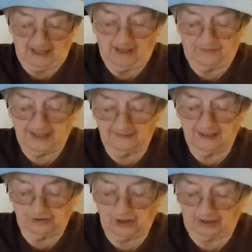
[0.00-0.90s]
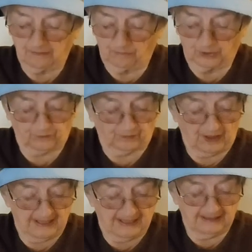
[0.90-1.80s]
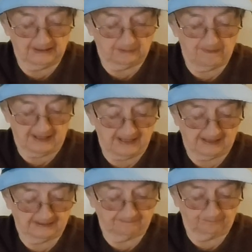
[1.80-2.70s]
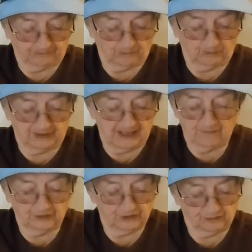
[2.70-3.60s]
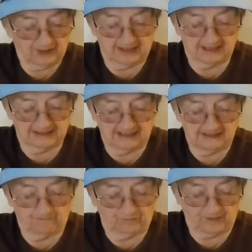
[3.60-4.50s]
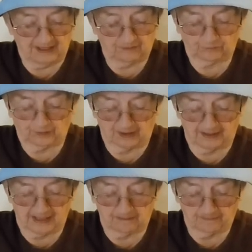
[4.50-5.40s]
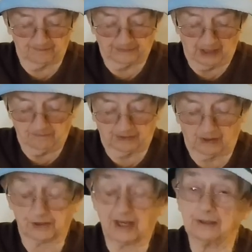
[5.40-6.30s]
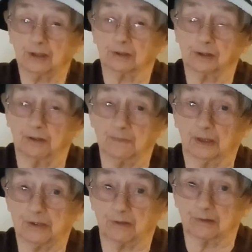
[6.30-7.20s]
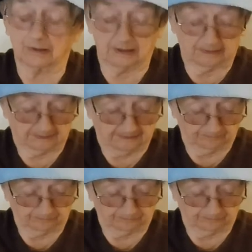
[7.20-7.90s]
Then the chicken was fried in a pan. We never tried deep fat frying because that took too much grease.